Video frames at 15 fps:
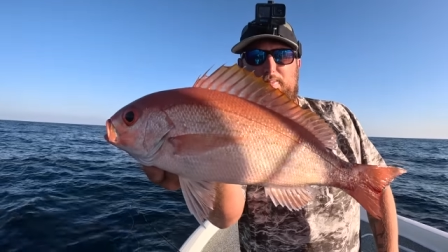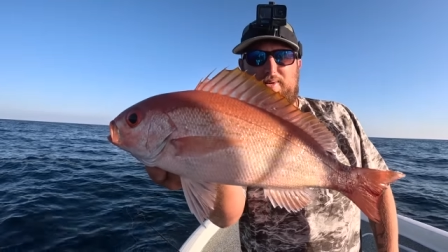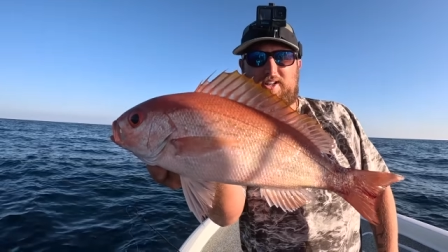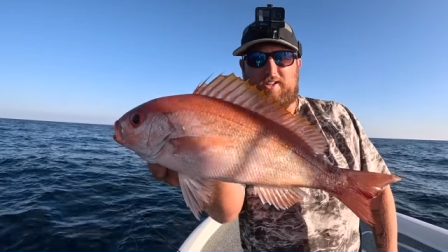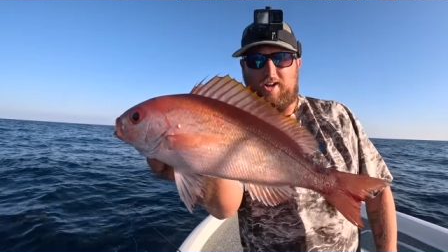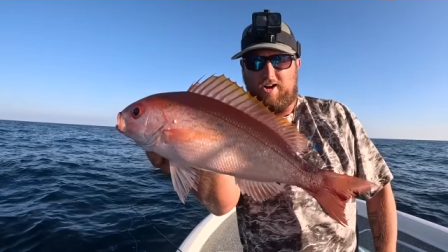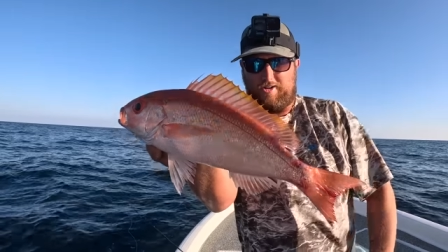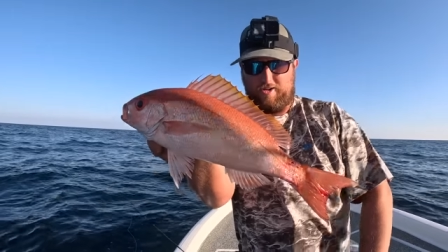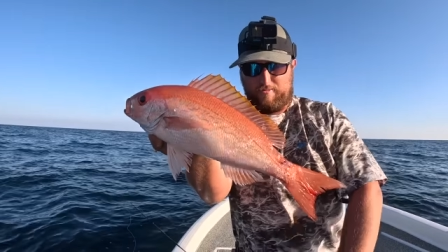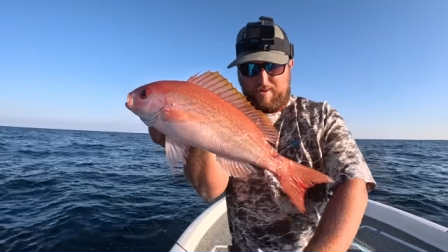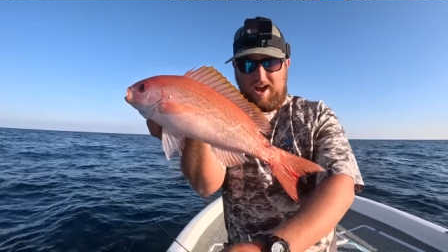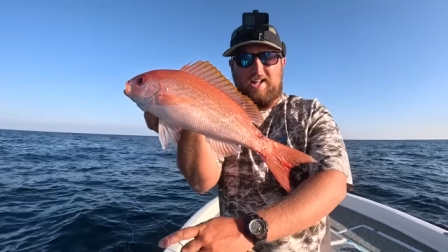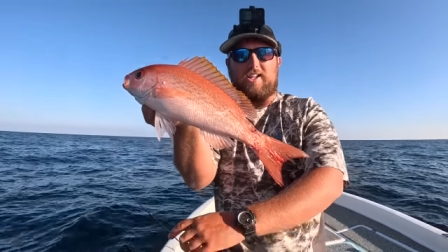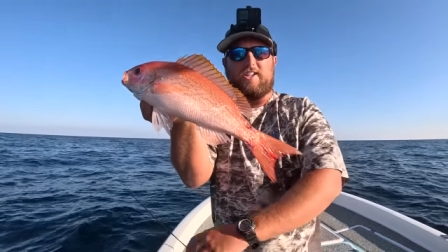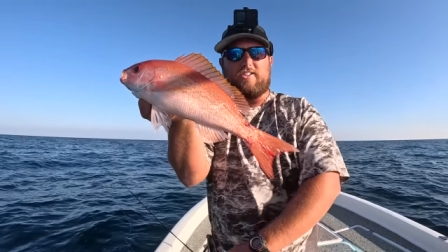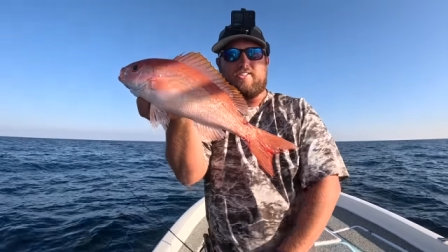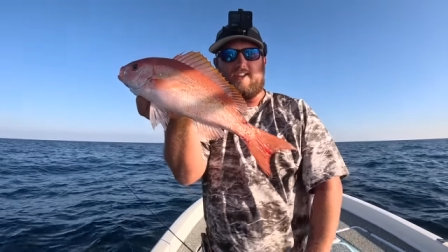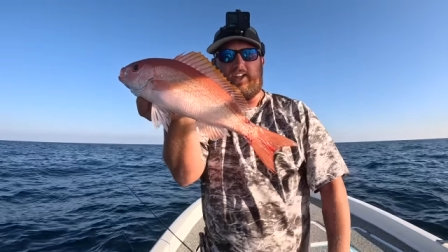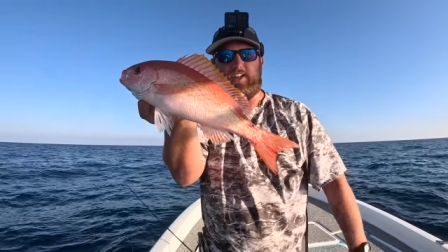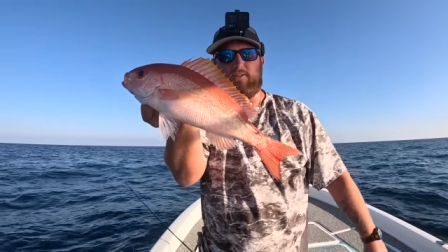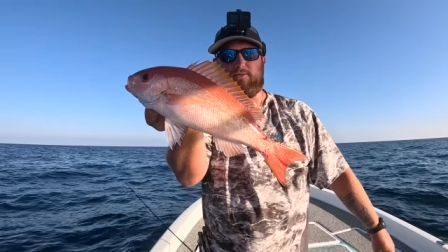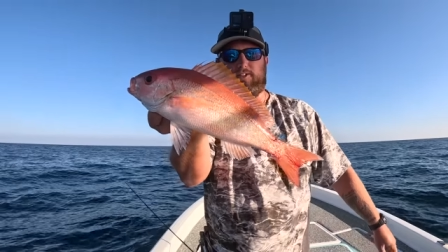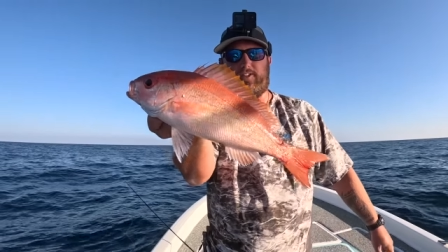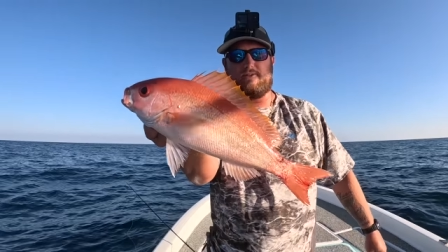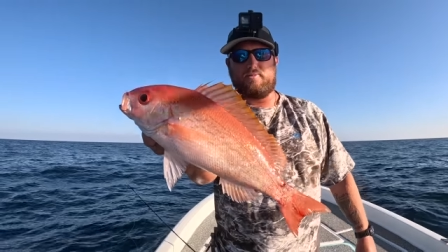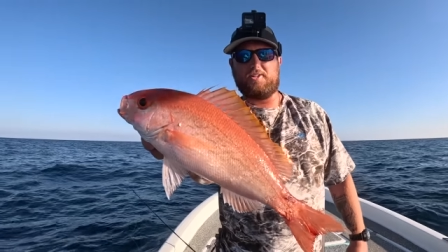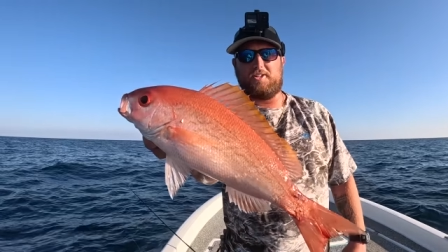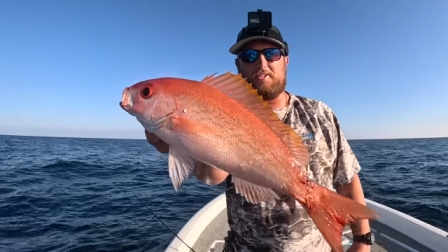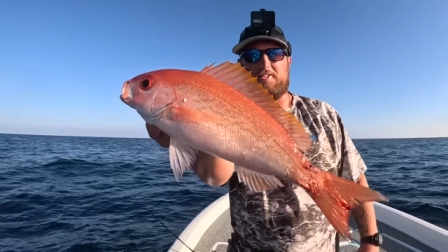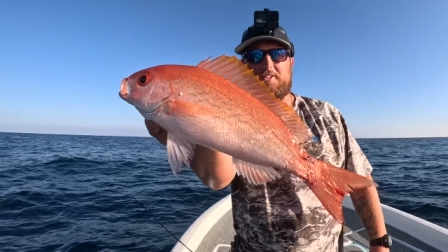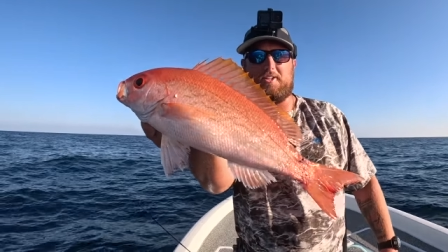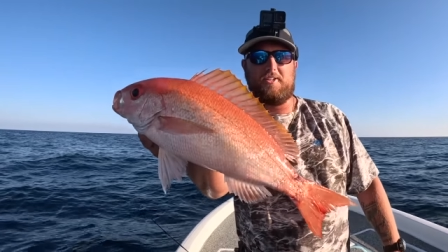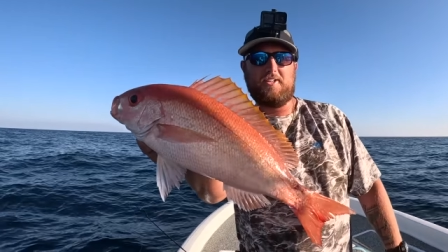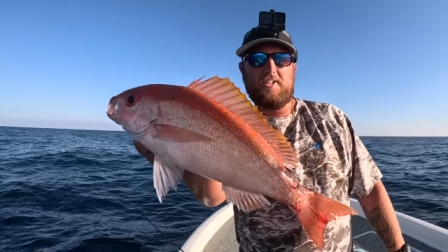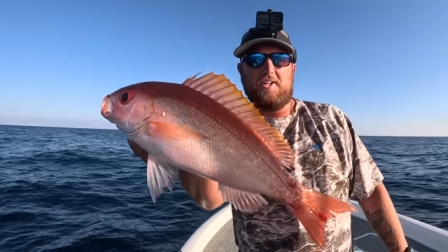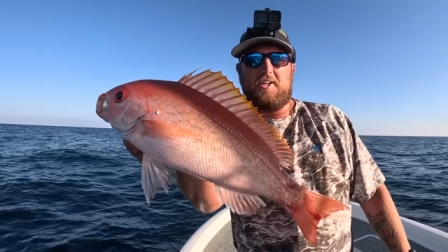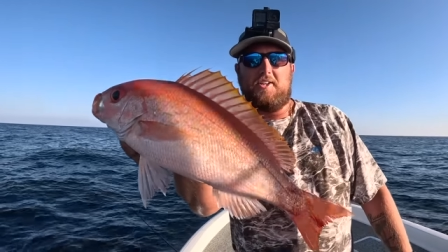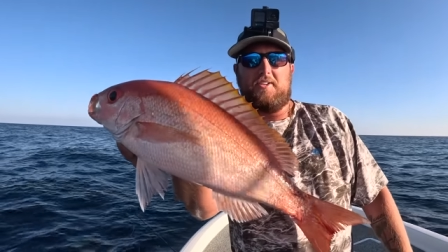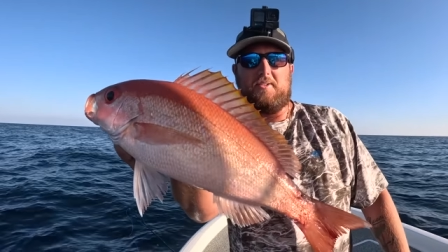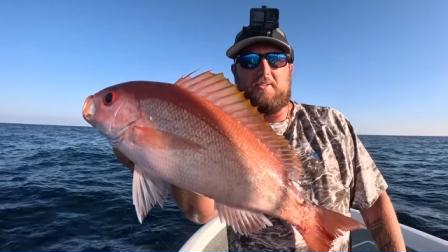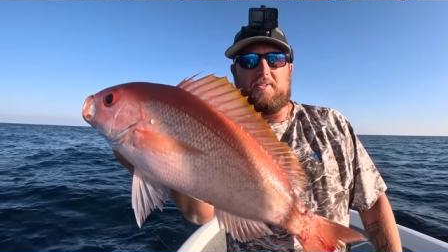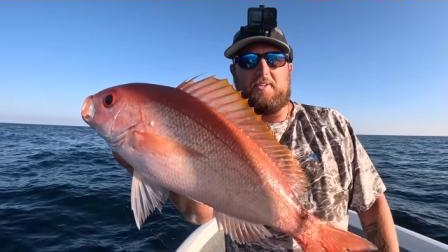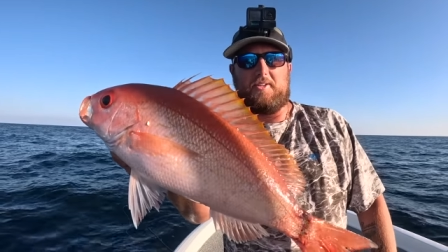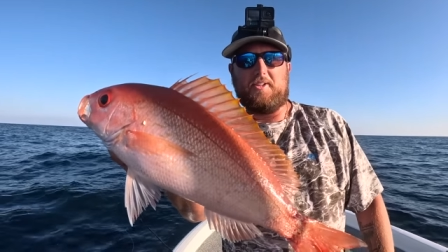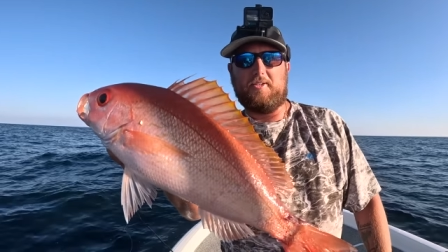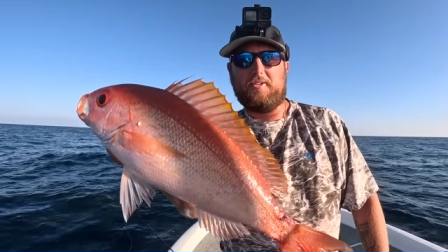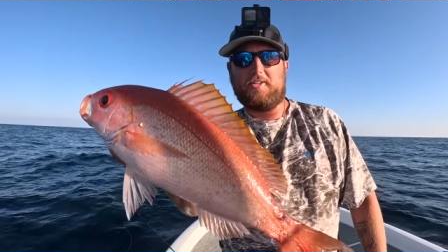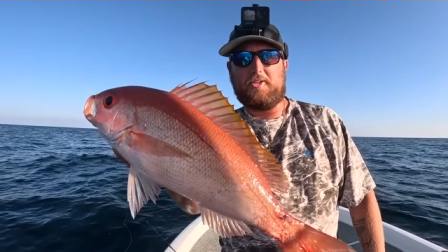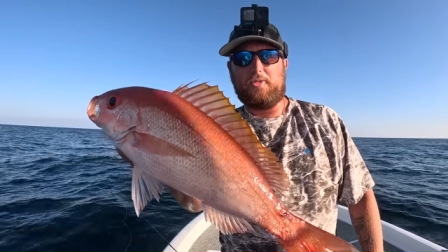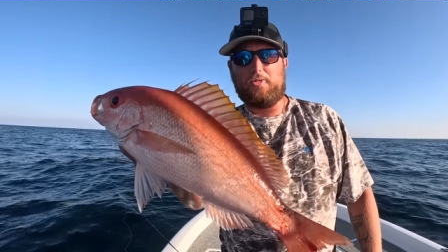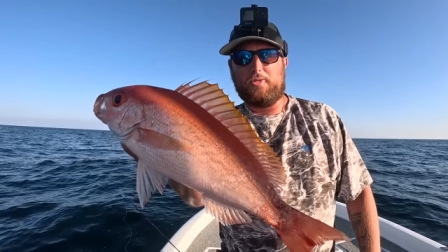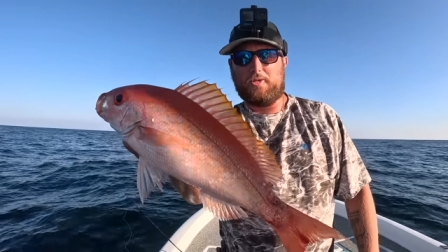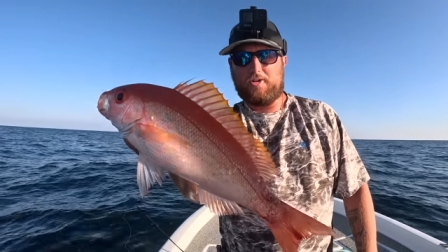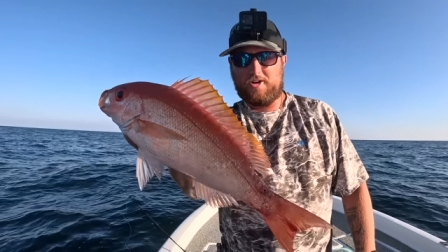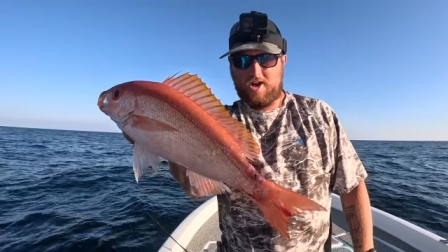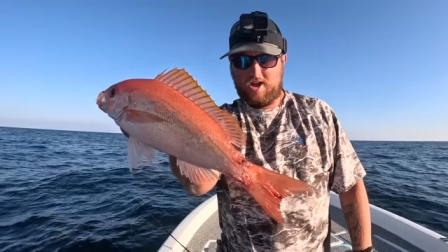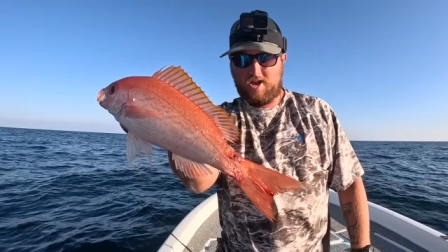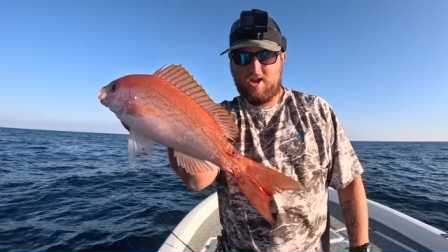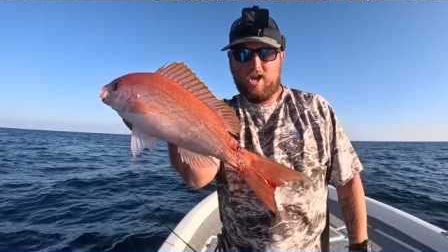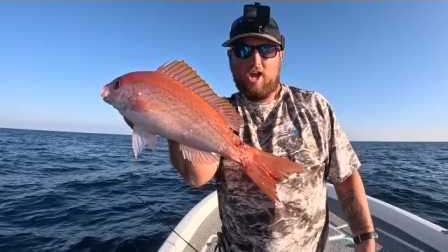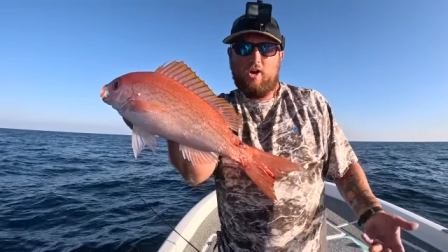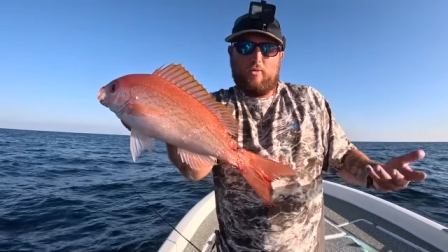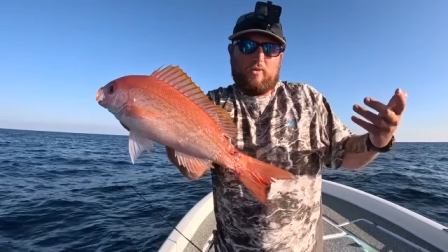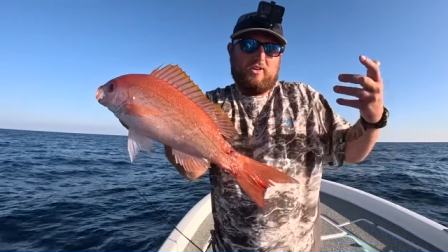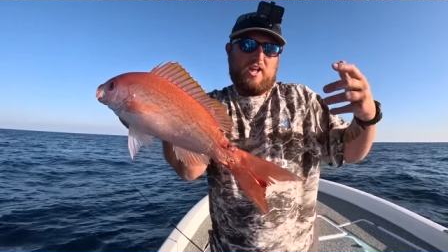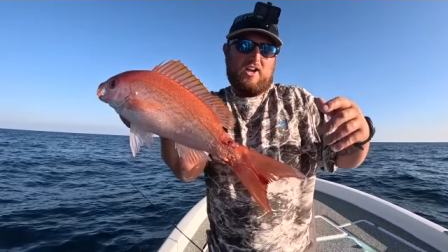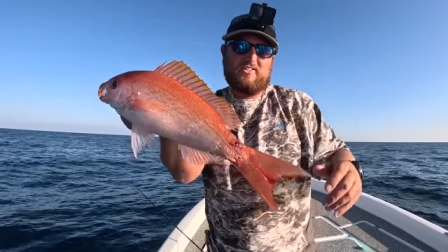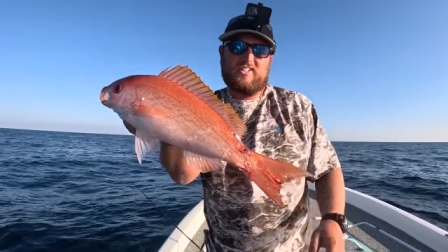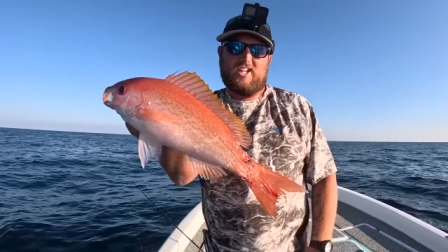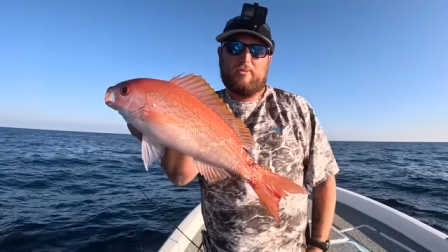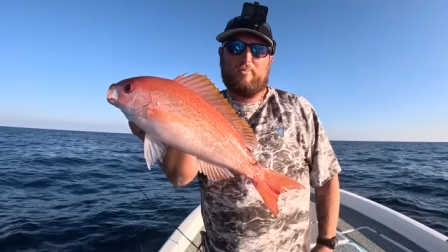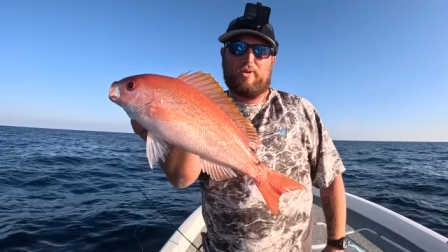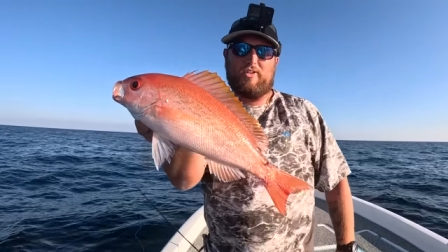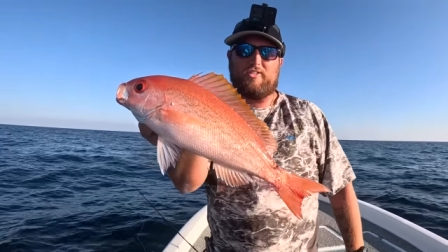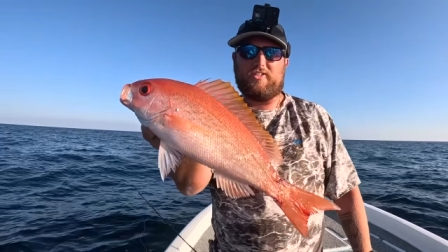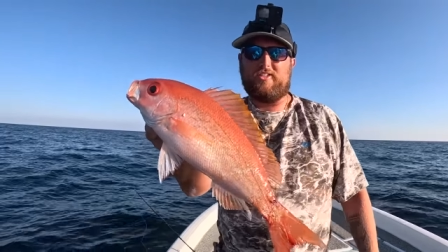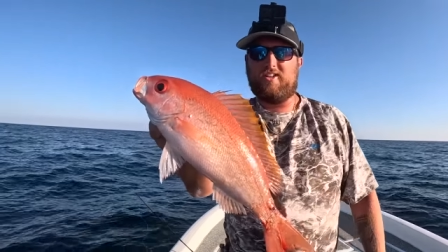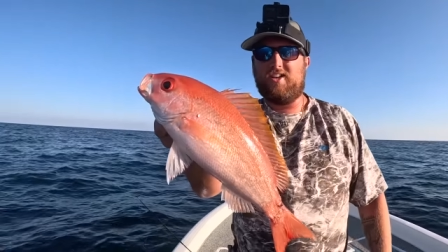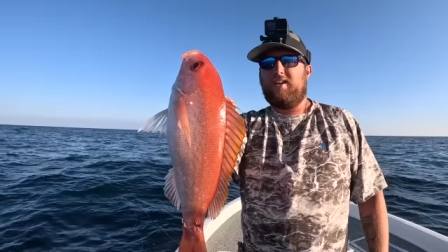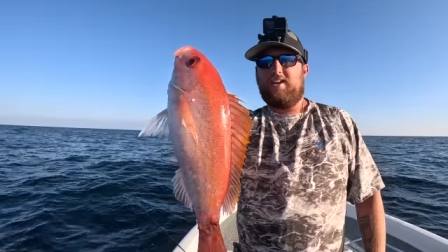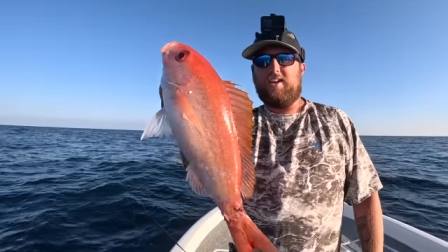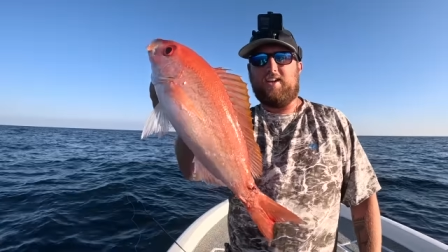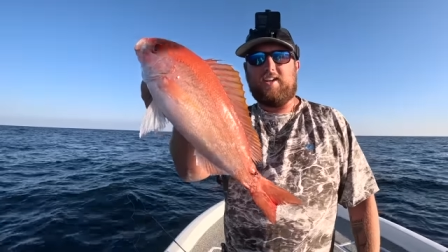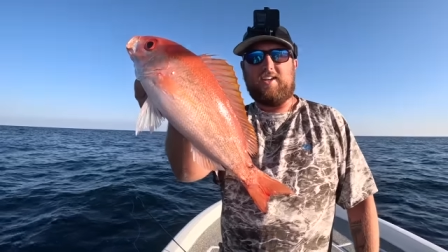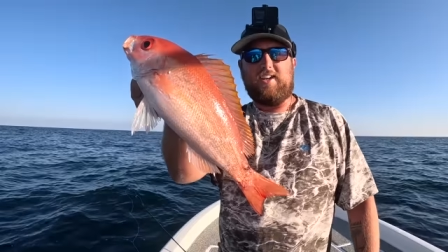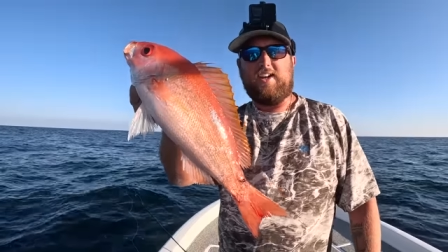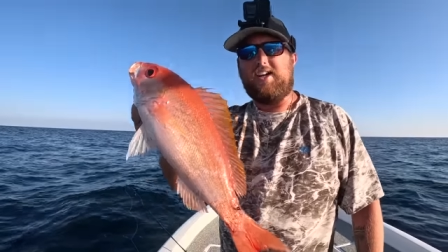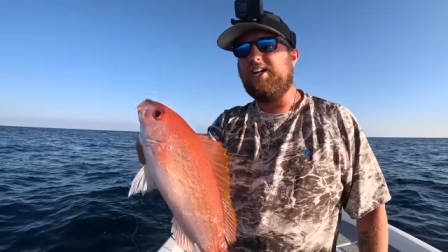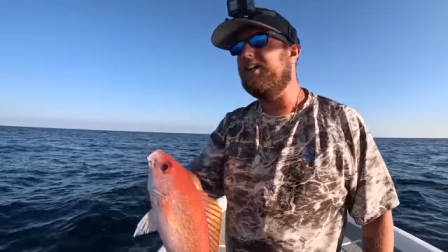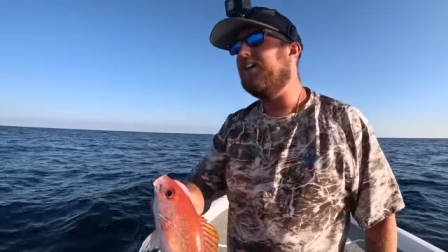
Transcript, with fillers: bee liner and Malik just landed one as well. So he's gonna go in the cooler. We're allowed 10 a person. Heck yeah.